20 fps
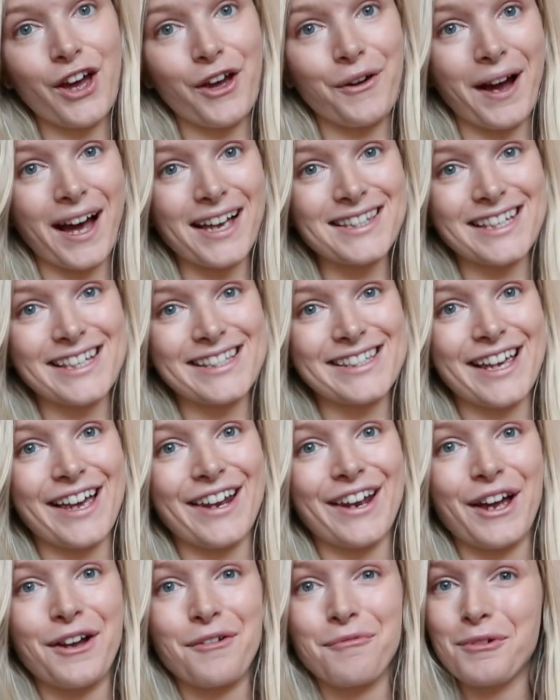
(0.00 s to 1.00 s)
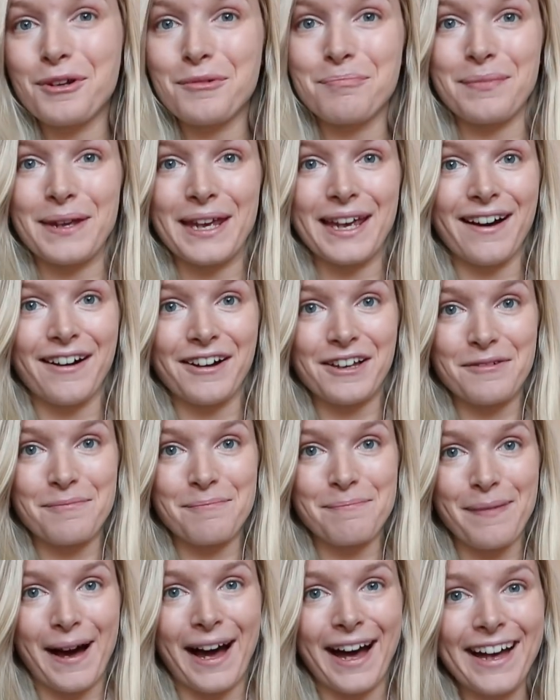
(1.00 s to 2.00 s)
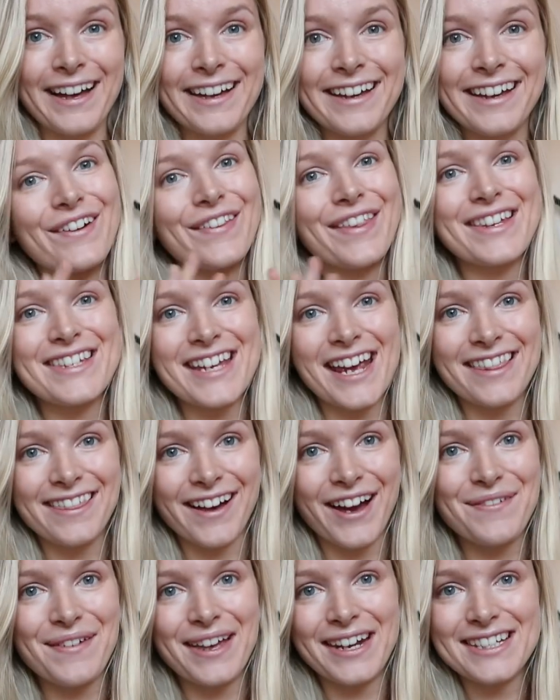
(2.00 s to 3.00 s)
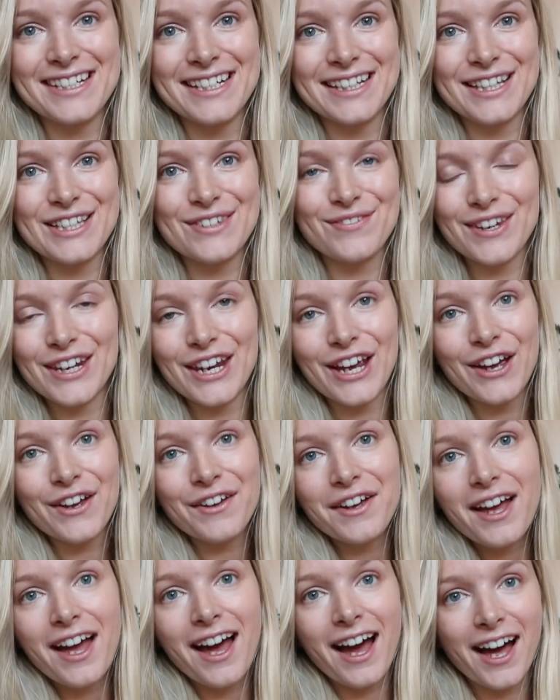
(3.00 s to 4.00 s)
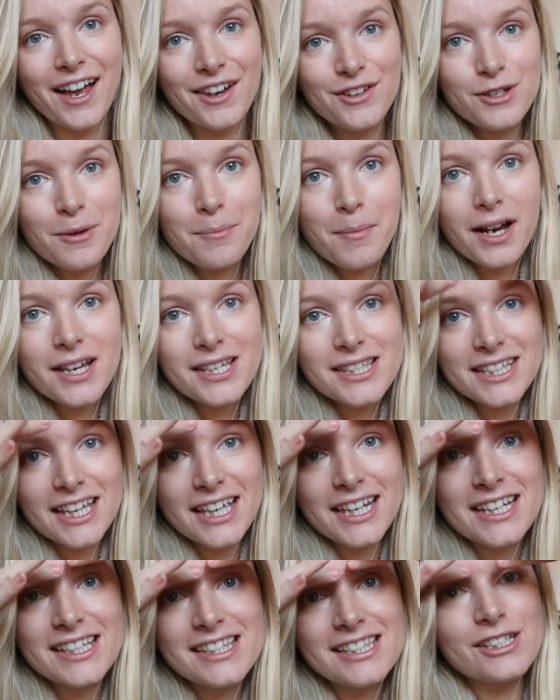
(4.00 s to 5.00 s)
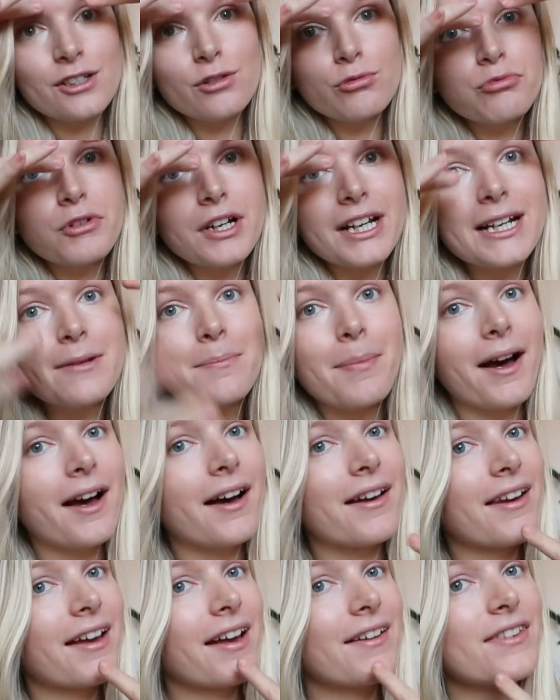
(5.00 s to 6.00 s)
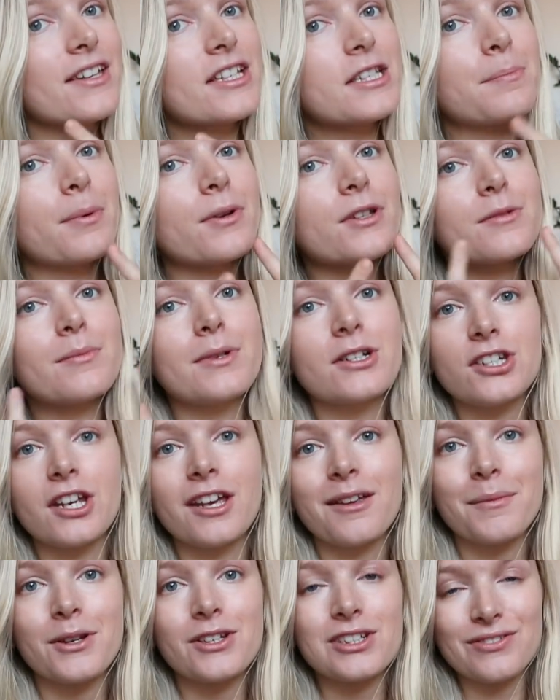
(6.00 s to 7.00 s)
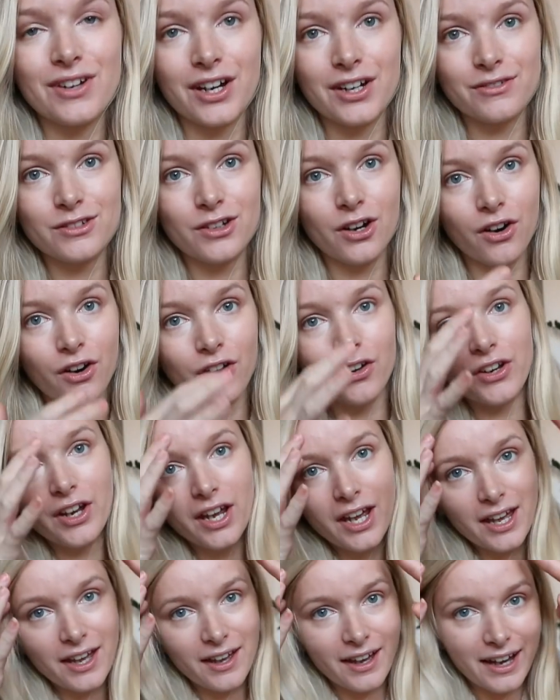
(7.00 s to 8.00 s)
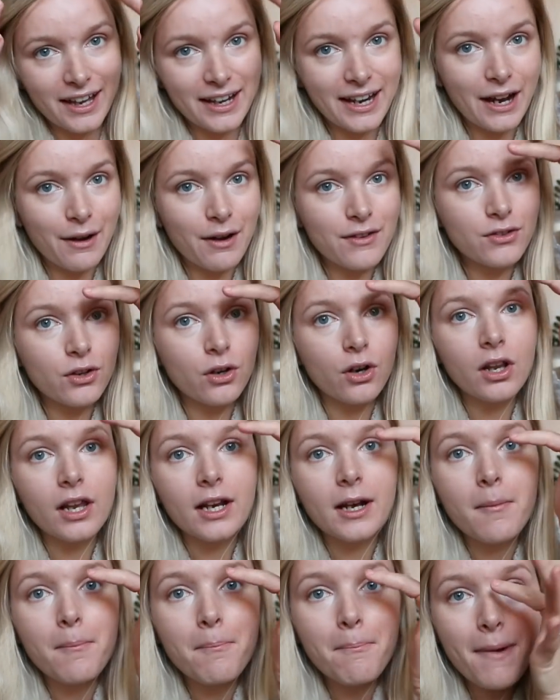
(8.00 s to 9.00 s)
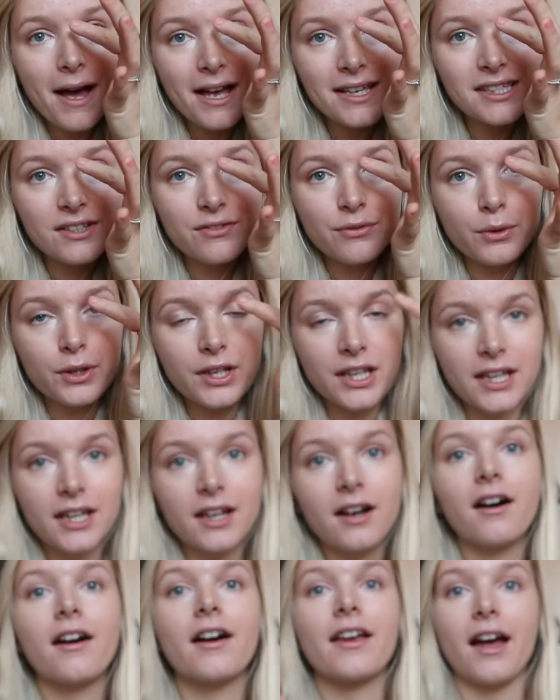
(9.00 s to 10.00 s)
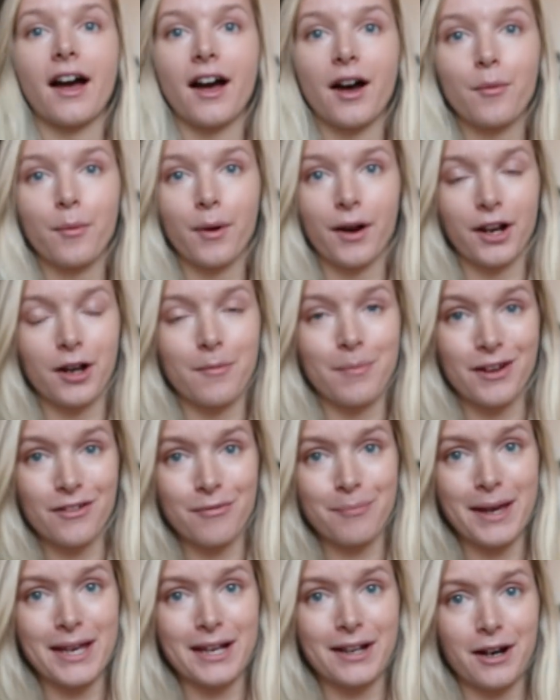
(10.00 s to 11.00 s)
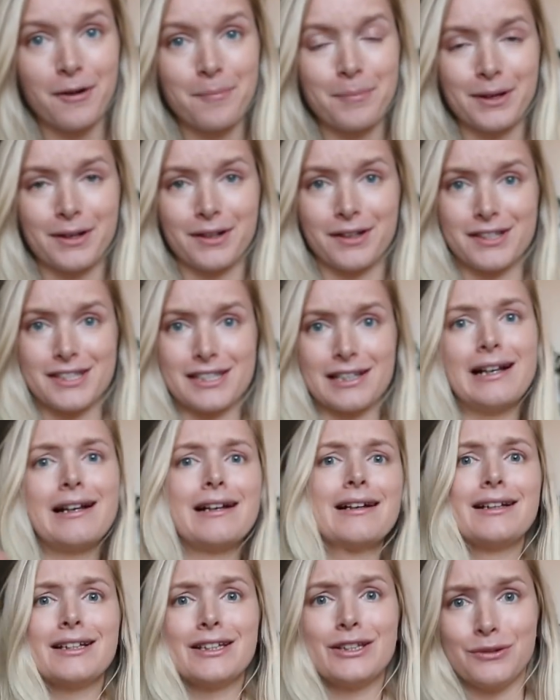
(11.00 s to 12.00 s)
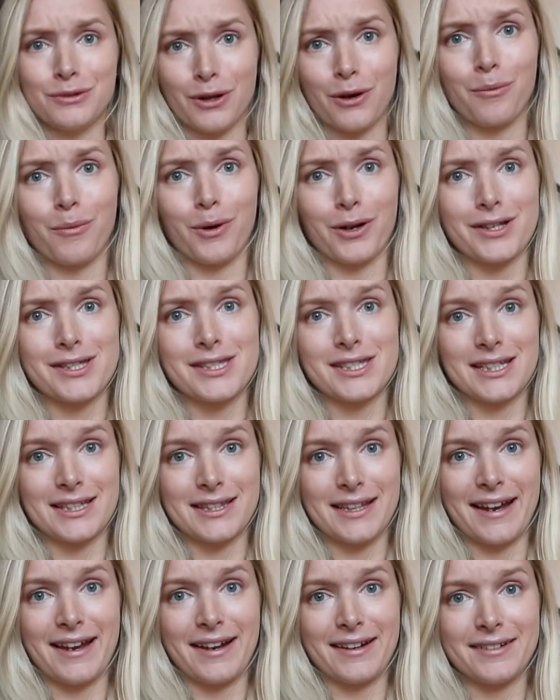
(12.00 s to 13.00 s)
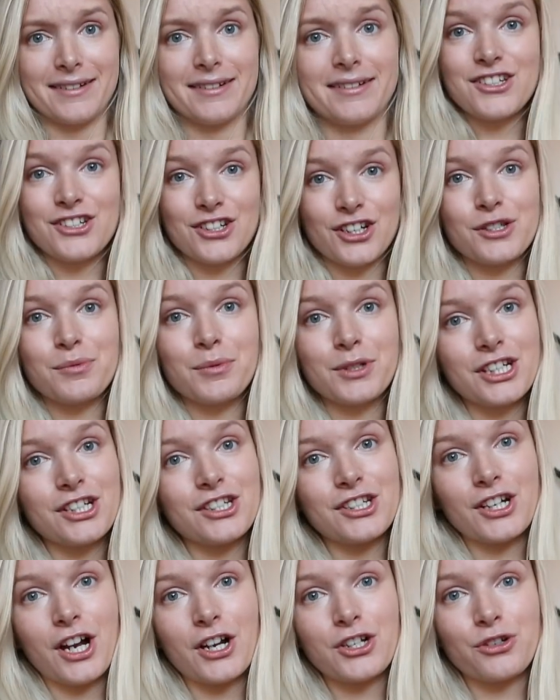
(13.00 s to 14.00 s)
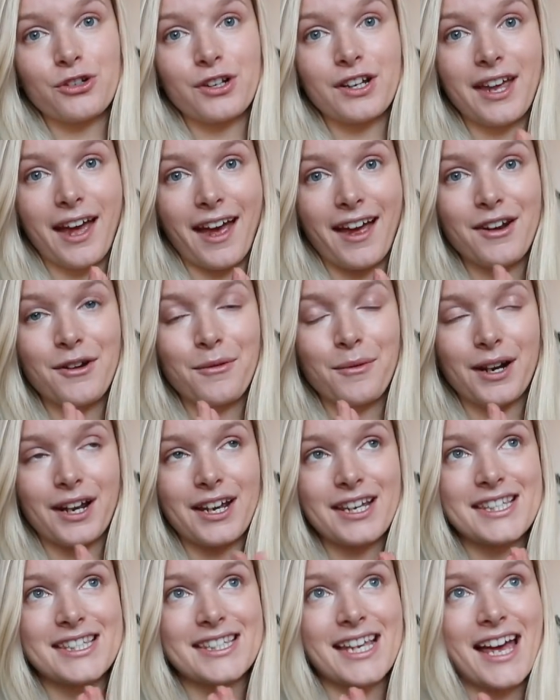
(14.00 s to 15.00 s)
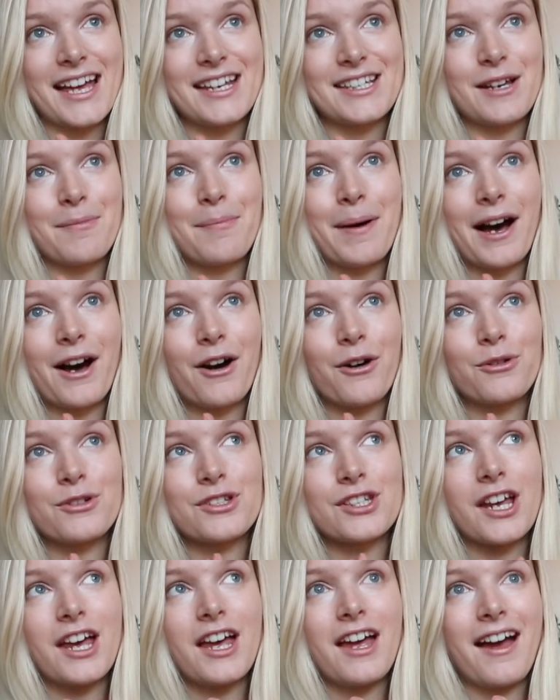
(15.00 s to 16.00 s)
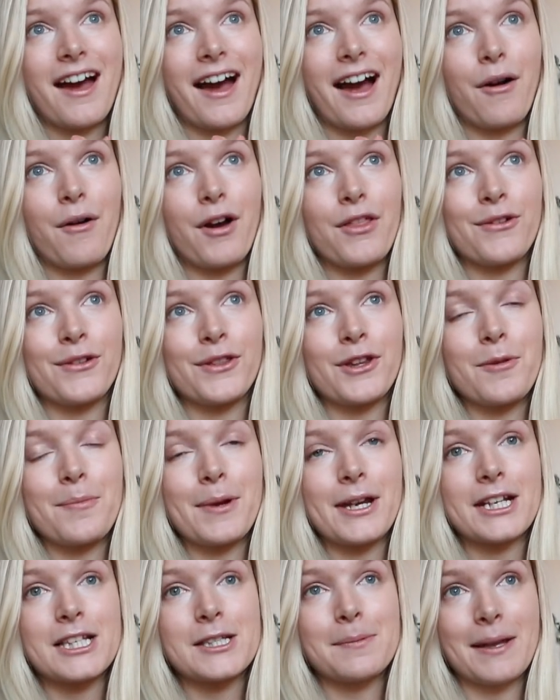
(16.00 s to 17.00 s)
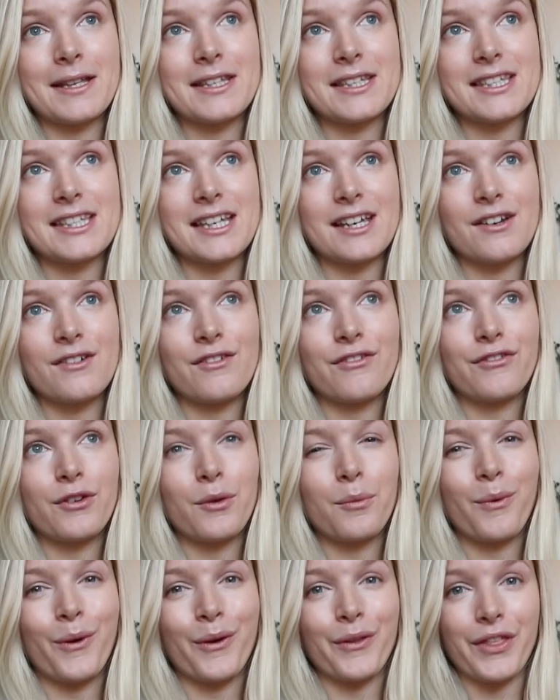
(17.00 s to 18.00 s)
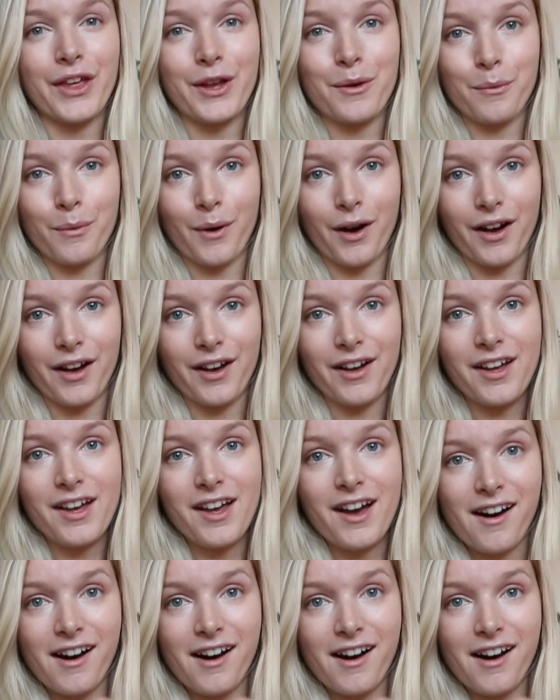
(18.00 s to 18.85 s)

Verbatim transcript: as I said I would be, I am back on the day that I'm editing this video and my skin is still really bad. I had those spots on my chin which have kind of gone and now I've got like a massive one here. I am wearing a bit of makeup because you don't want to see that. I just wanted to touch on again when I said about how I thought they were a bit expensive for what they were.